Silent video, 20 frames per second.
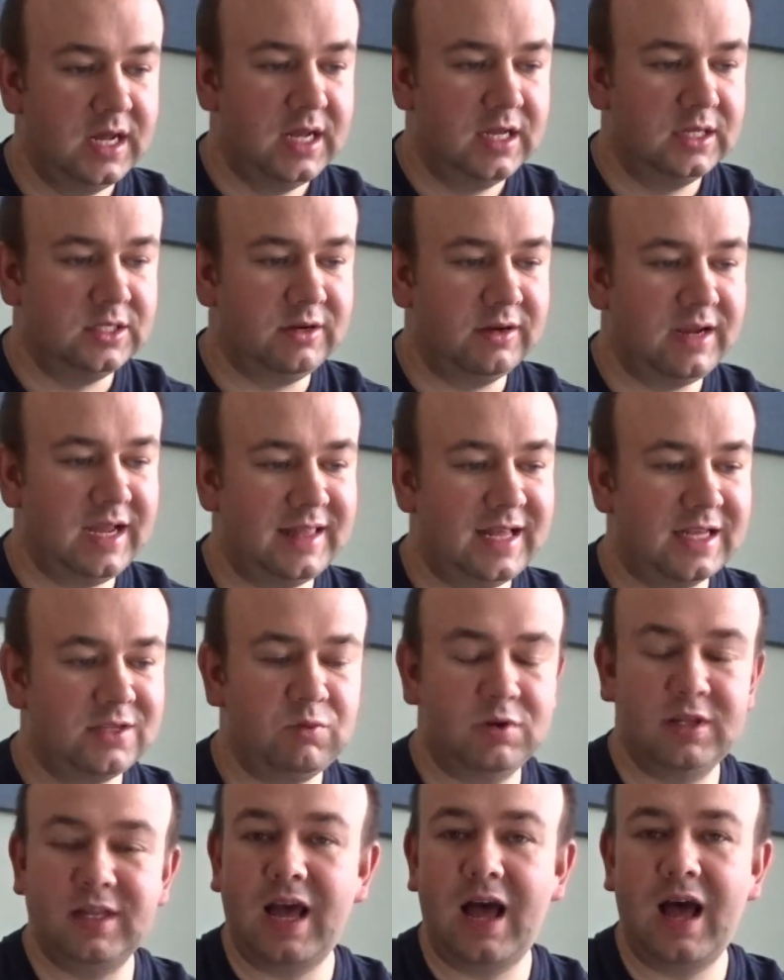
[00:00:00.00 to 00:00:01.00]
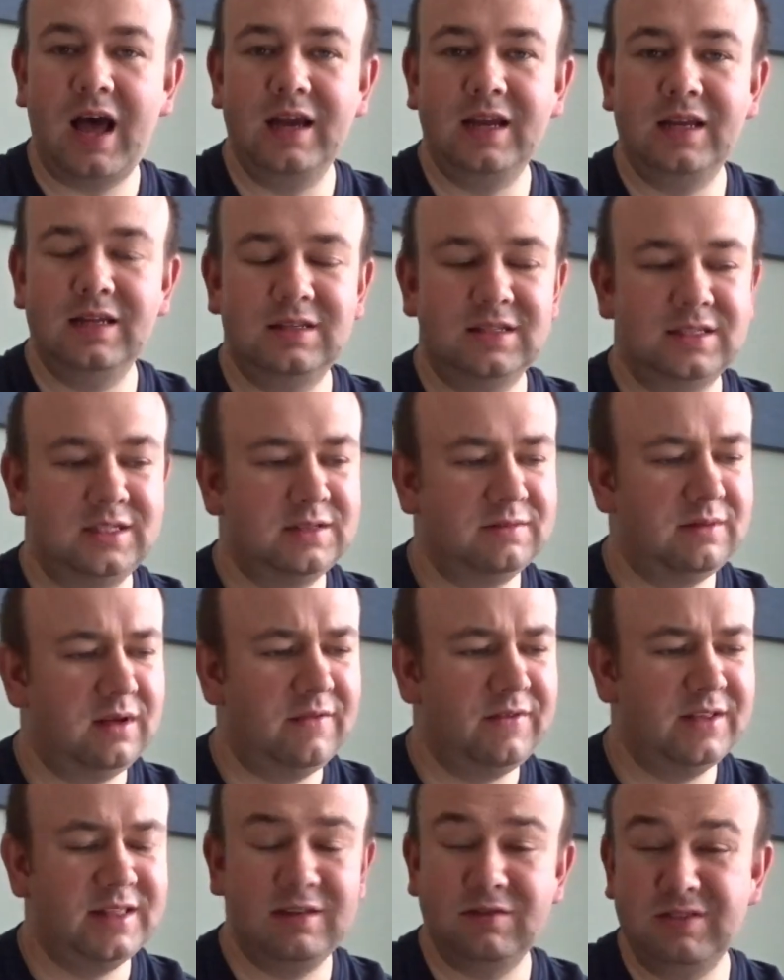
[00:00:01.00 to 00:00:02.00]
So again, that's one of the highest,
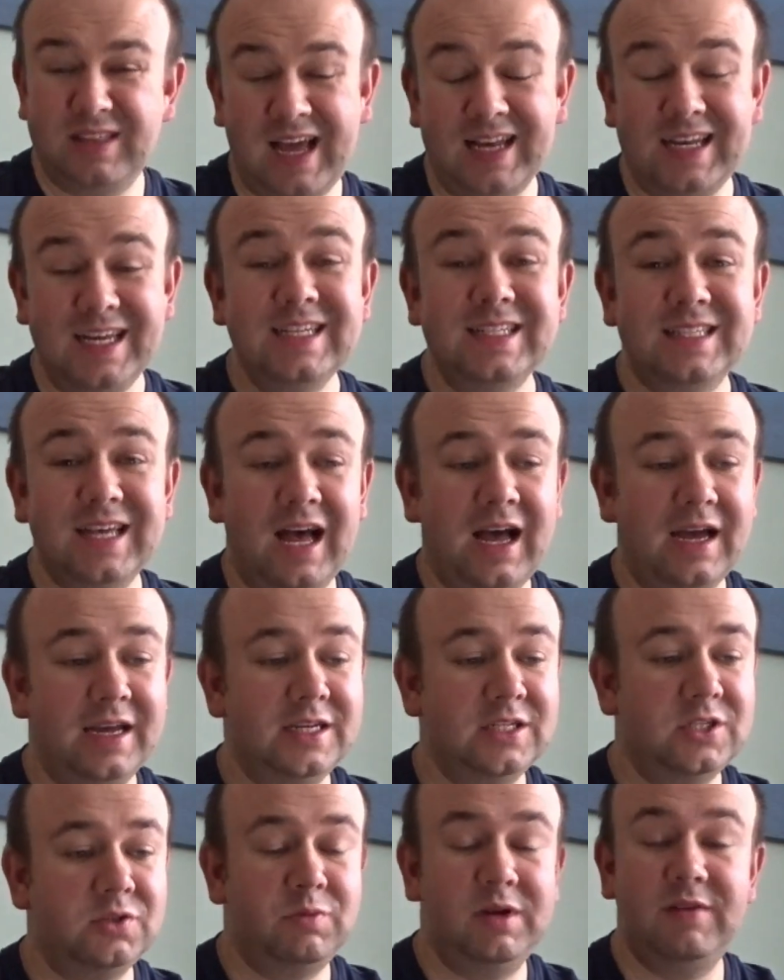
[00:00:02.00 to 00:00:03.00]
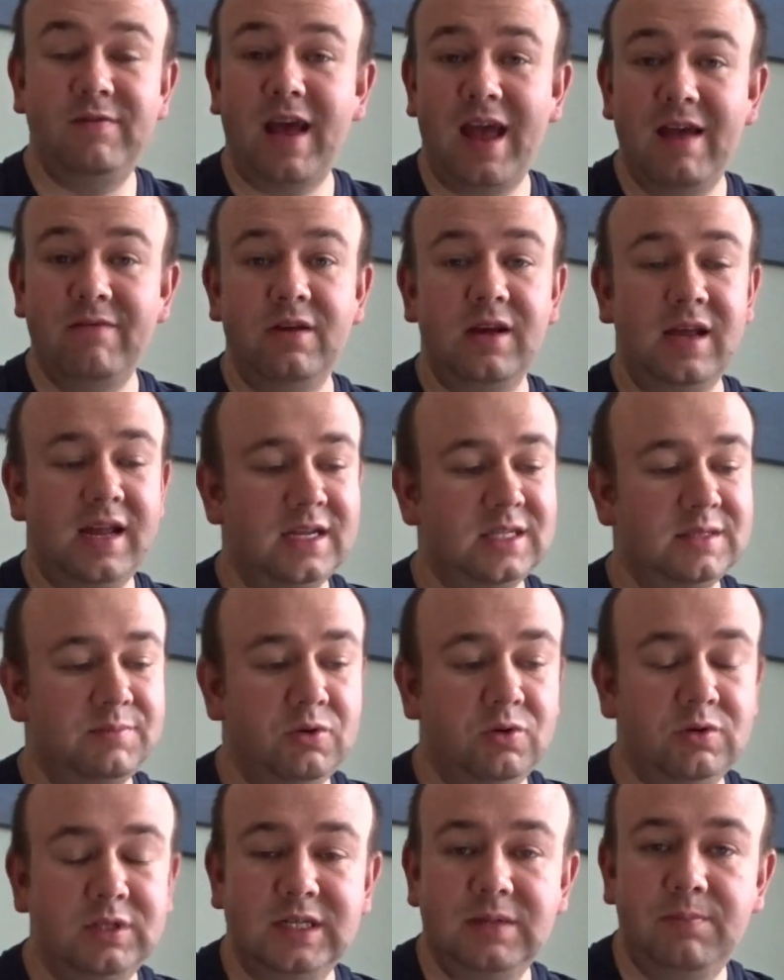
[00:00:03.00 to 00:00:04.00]
I think that is the highest we've ever
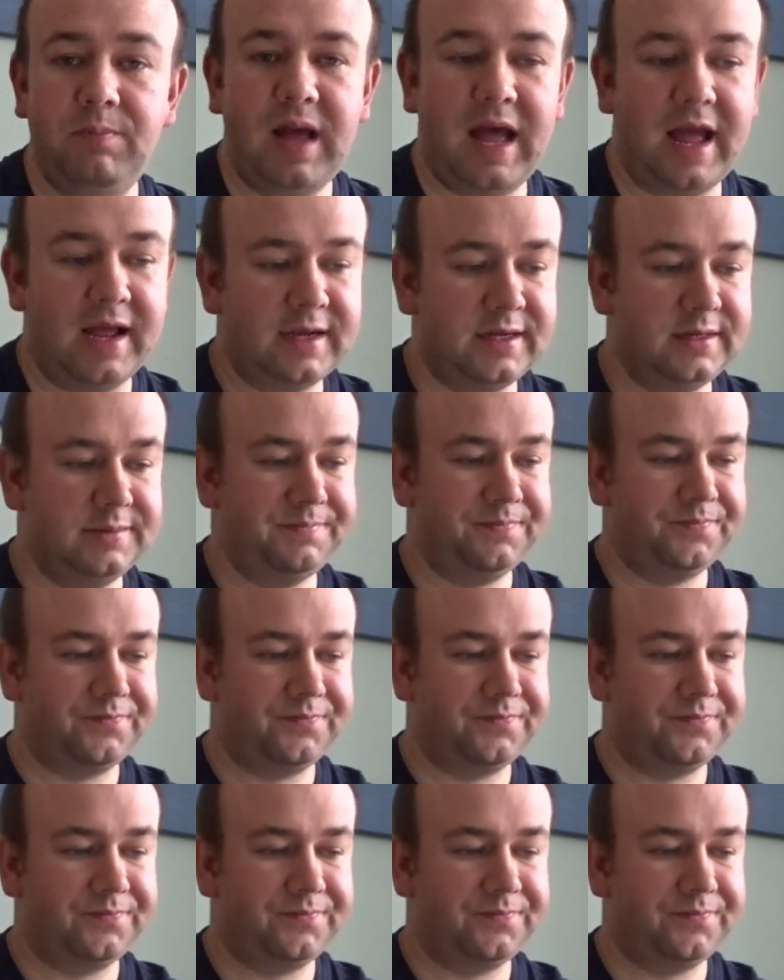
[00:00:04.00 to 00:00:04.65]
exported back.